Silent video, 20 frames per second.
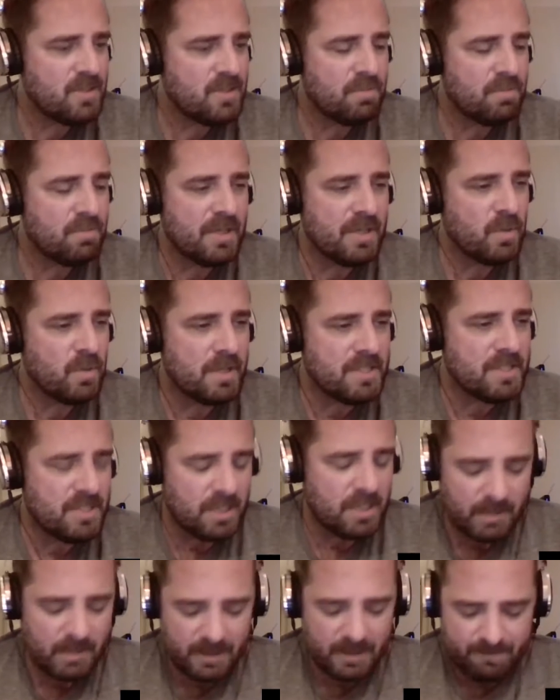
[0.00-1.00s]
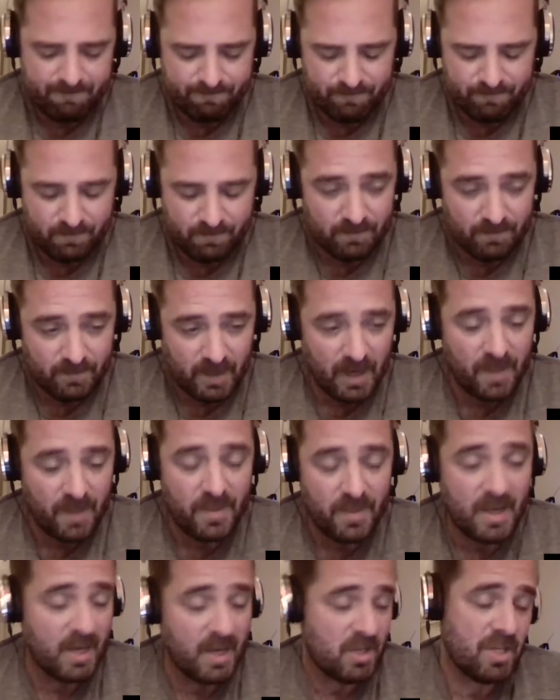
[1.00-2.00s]
preach one sermon,
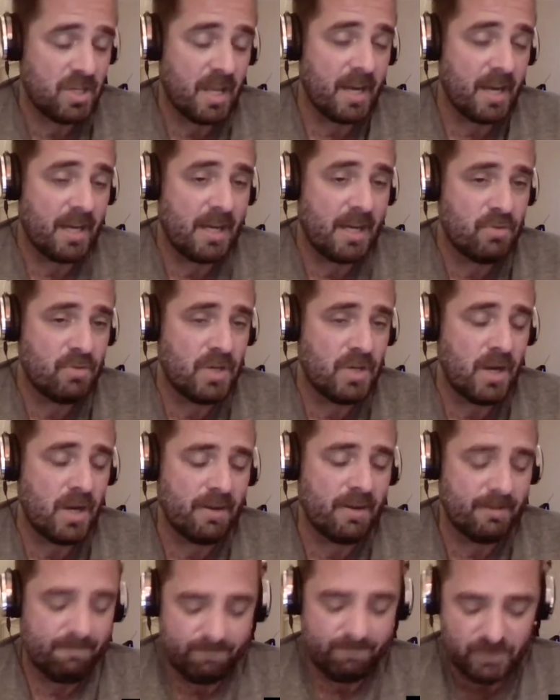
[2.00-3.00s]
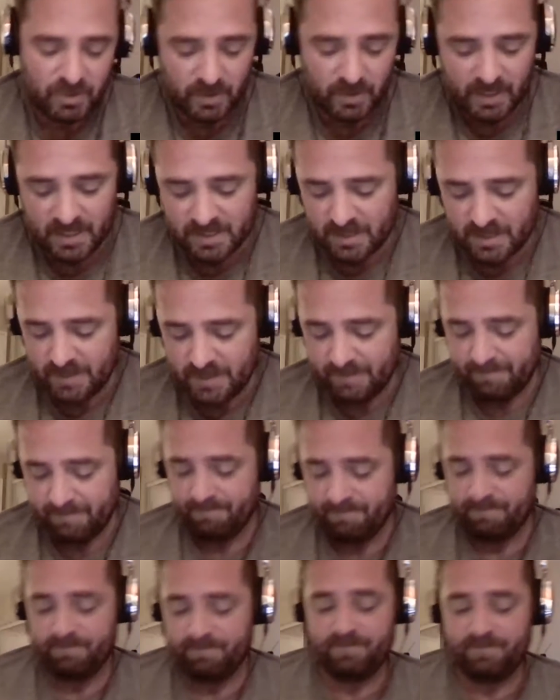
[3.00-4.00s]
and then he just kind of keeps going, so he doesn't
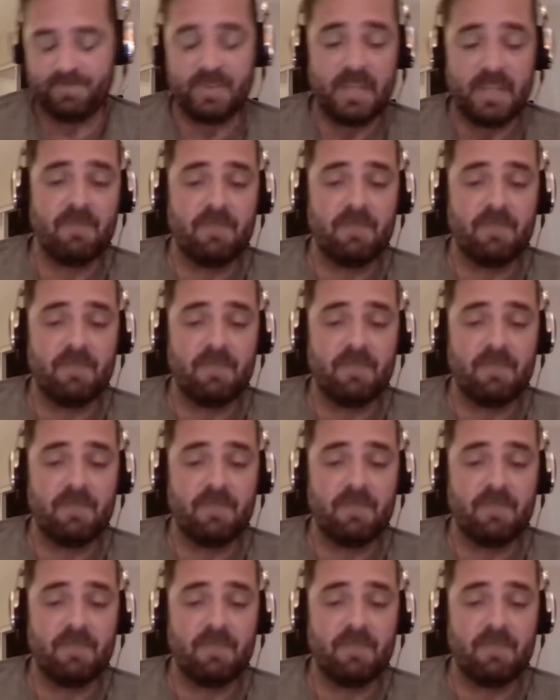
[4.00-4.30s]
give